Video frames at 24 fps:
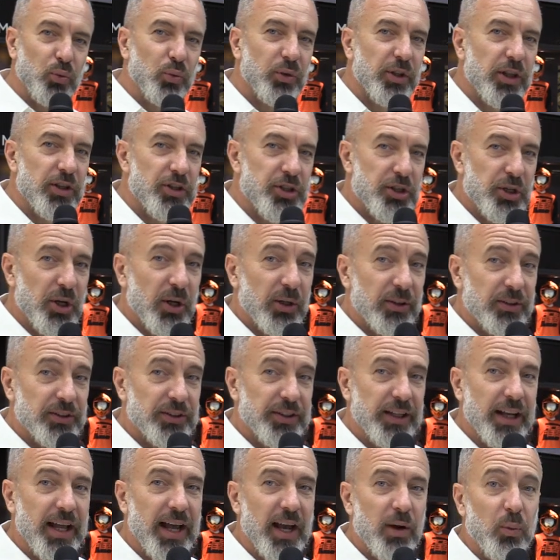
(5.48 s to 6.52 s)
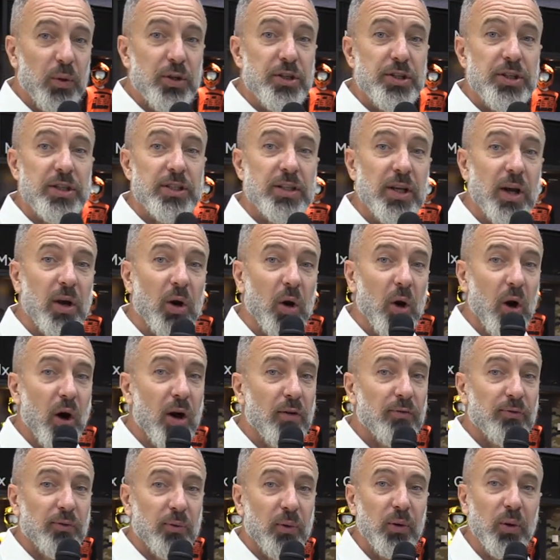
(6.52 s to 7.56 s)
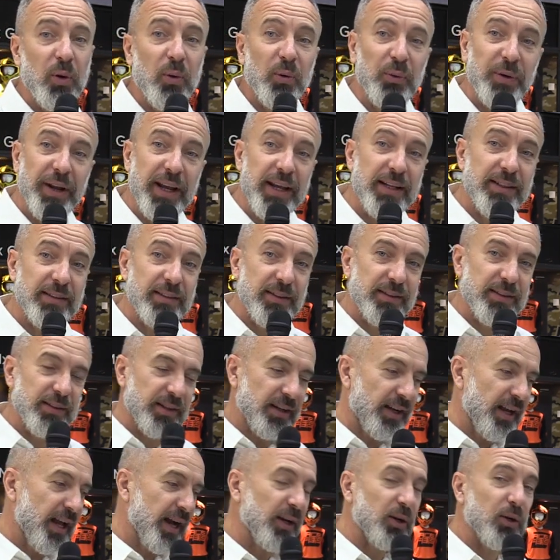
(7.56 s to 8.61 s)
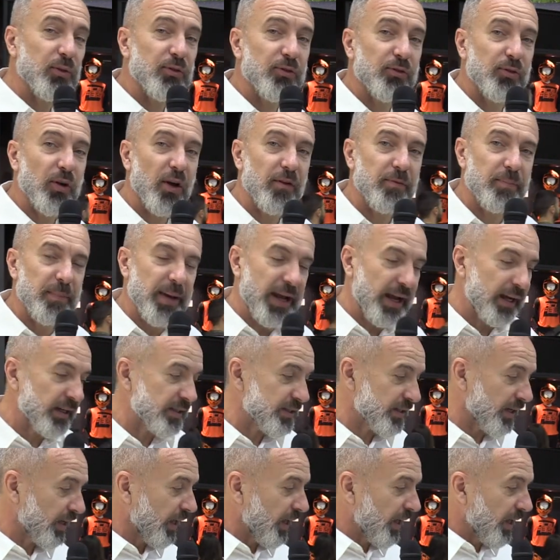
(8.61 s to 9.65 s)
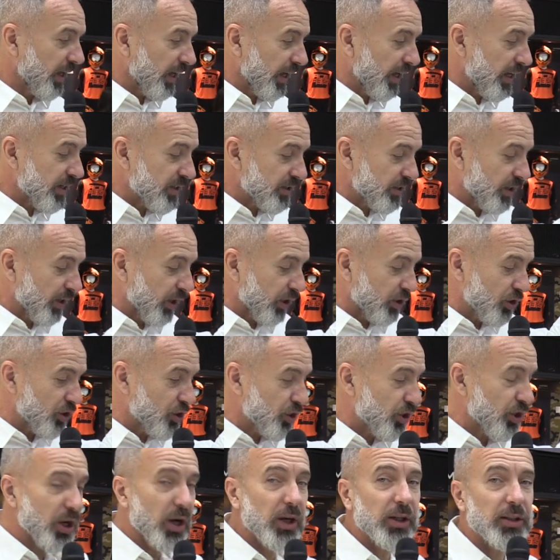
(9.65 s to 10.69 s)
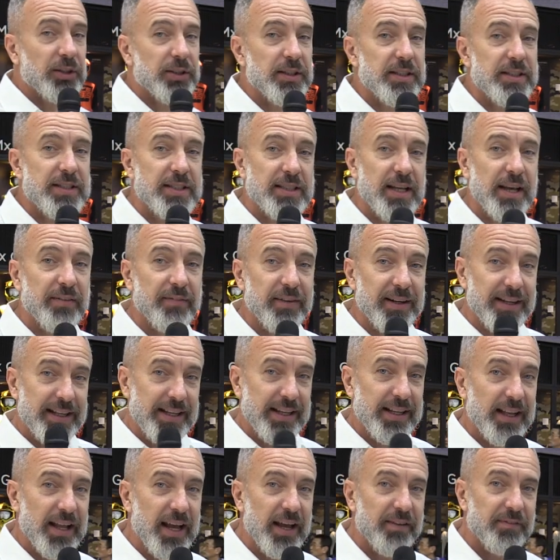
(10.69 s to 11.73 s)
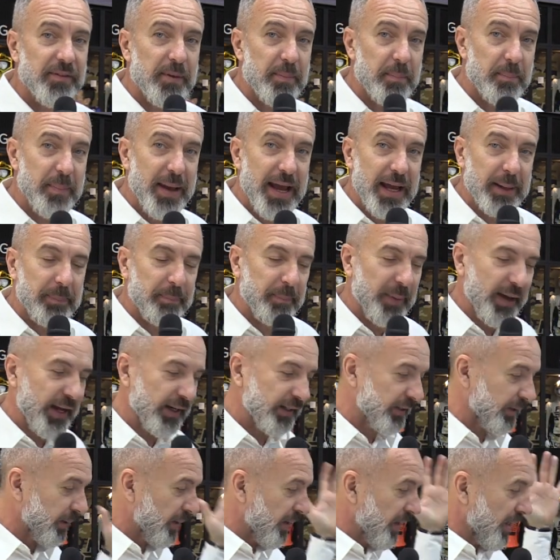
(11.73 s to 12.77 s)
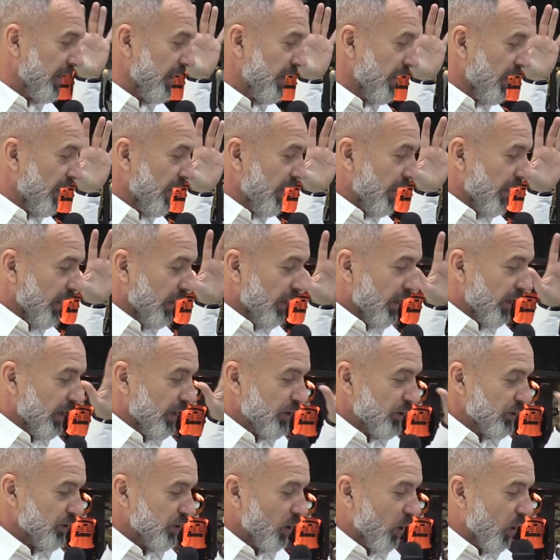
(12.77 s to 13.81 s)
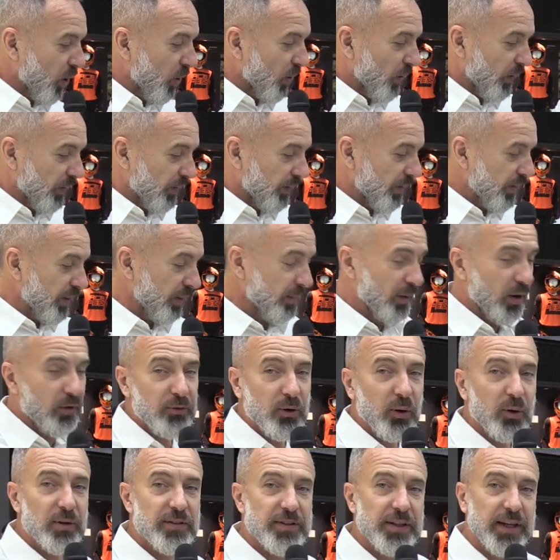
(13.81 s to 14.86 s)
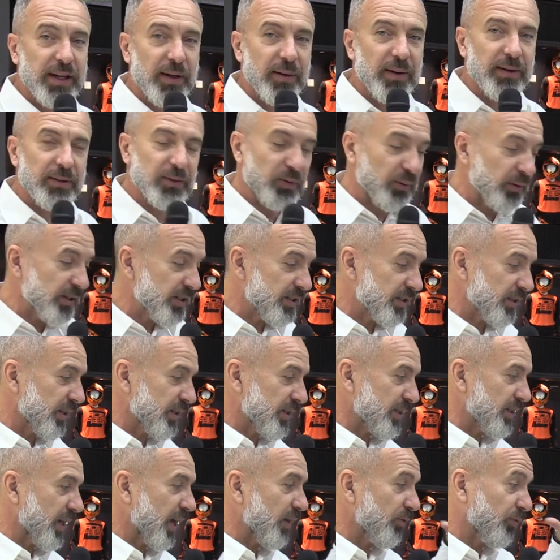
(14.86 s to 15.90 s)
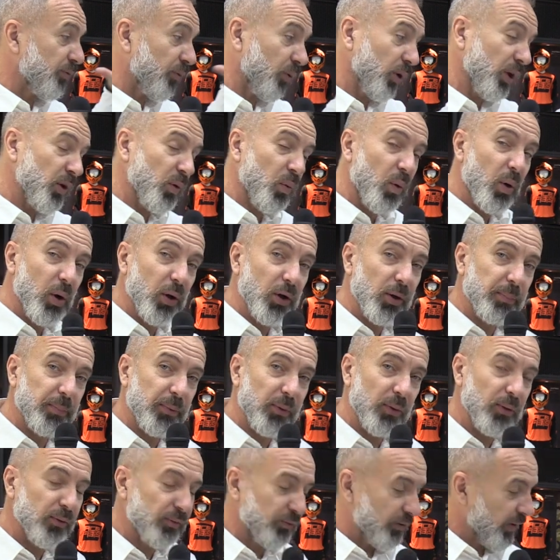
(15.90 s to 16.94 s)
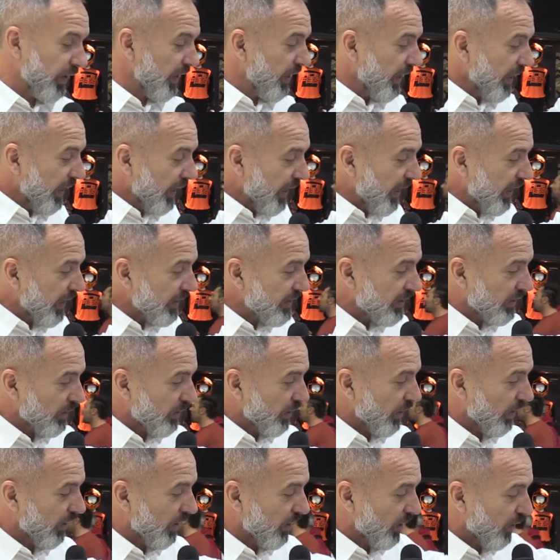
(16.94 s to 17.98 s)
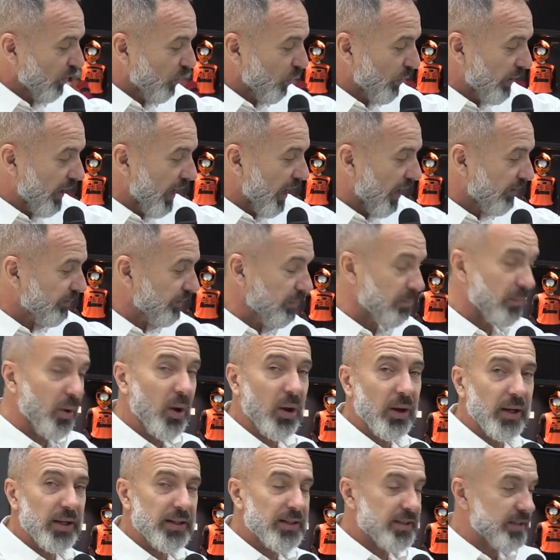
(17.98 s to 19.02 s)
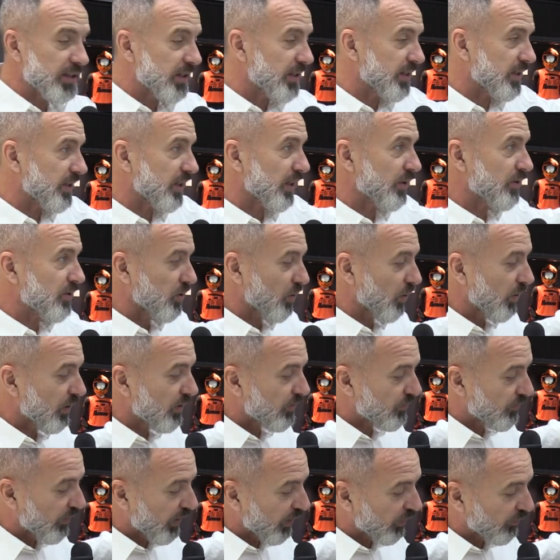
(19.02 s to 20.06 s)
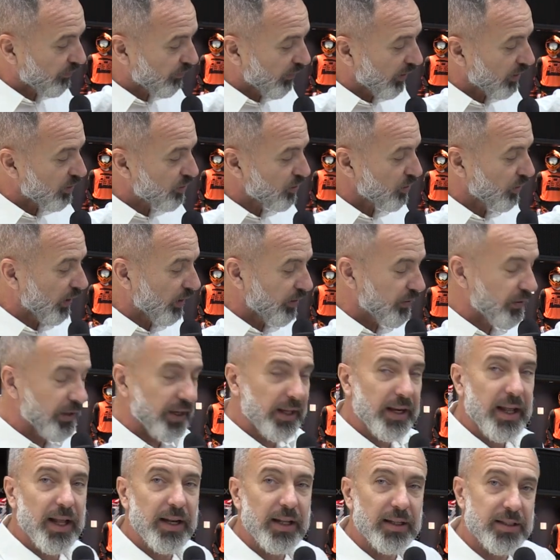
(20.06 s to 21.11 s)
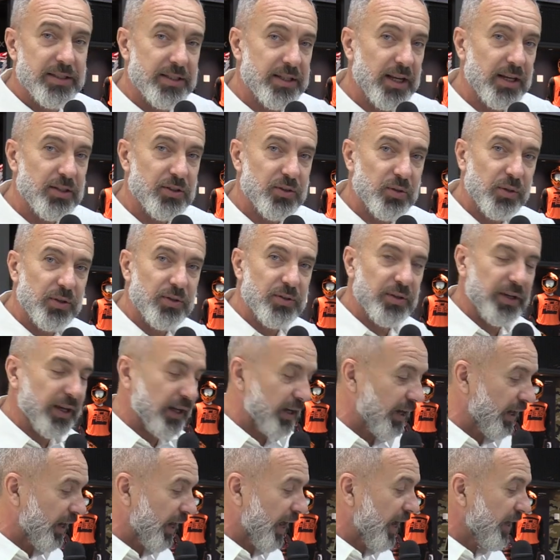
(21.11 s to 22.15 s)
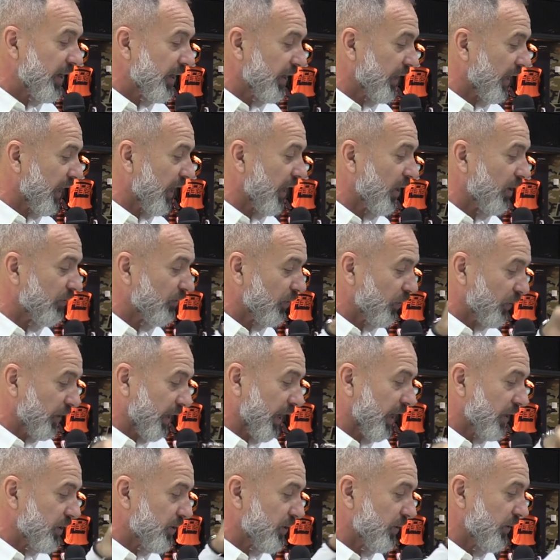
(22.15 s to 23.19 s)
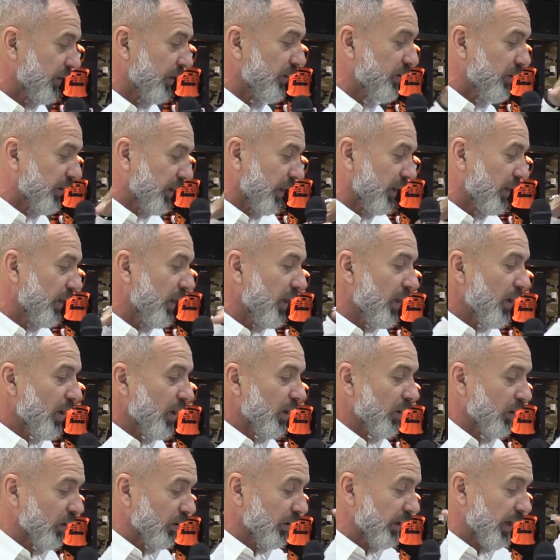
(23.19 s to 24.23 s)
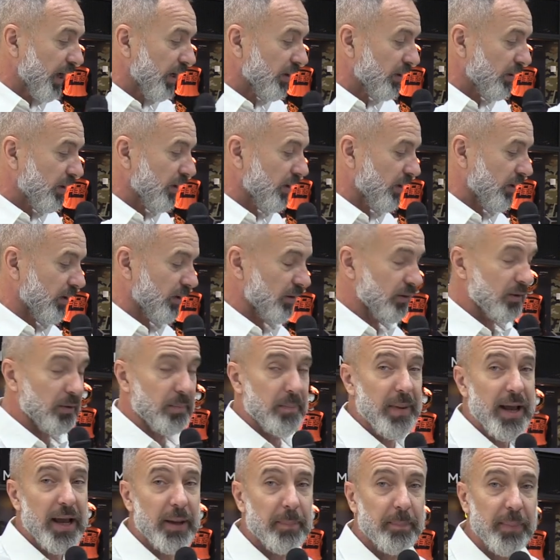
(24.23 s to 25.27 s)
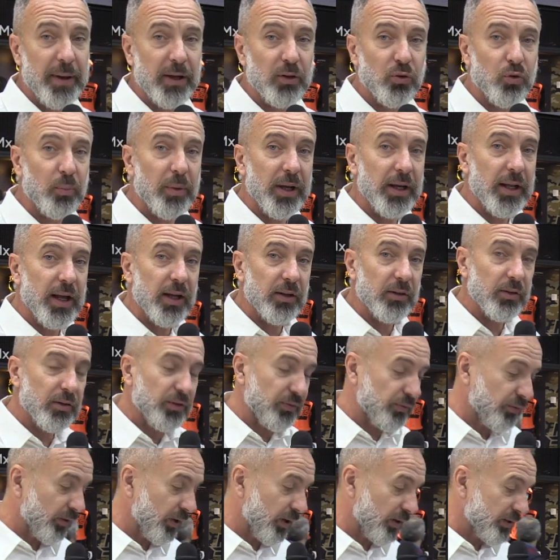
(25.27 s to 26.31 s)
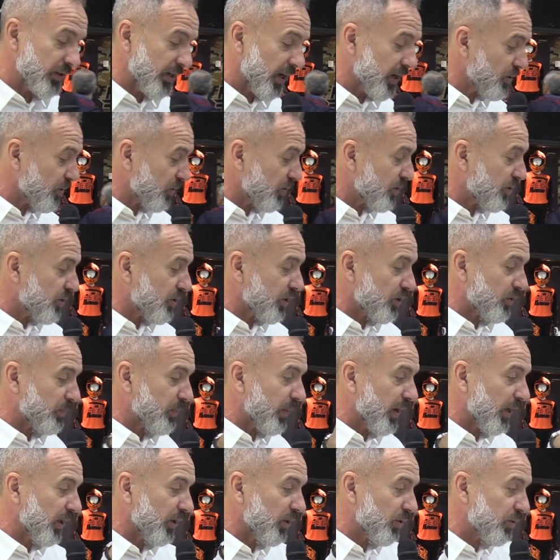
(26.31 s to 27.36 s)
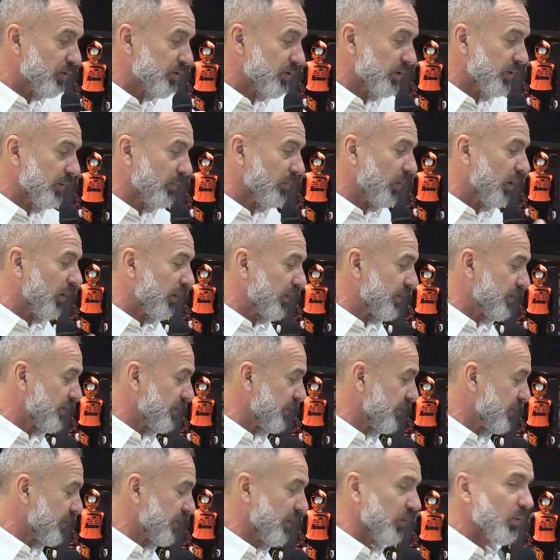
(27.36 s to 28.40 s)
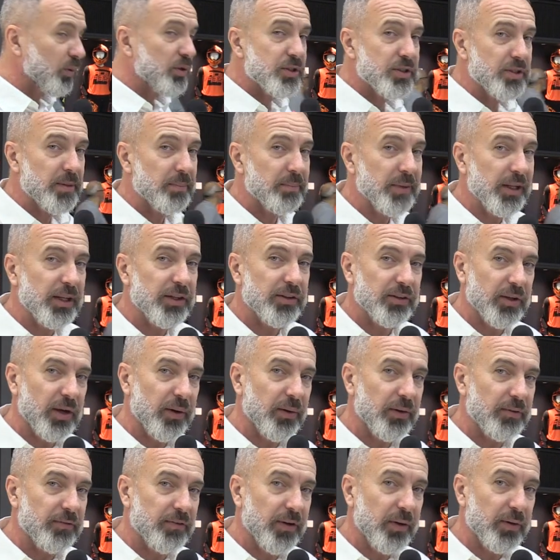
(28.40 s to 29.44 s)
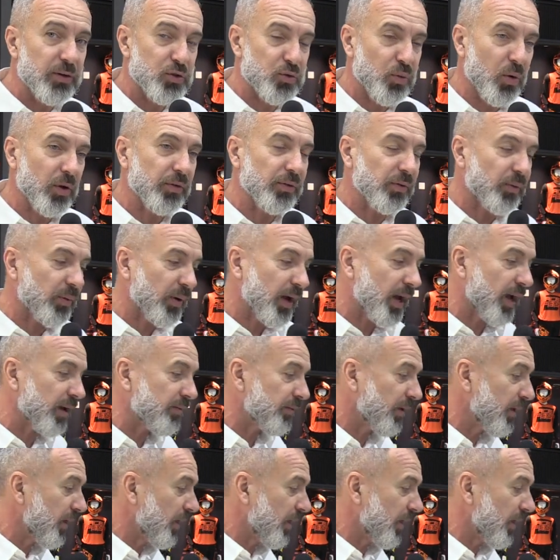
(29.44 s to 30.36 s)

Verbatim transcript: to the GRT line, which is our off-road oriented line of soft bags, is the GRT 711 backpack. So, the, of course, the characteristic is that fully waterproof is uh, we have the MOLLE system, so it's very functional. You can add accessories, you can add any kind of connection, and you can connect the, the backpack to many other different accessories just by using the MOLLE system, which is a military, very strong derived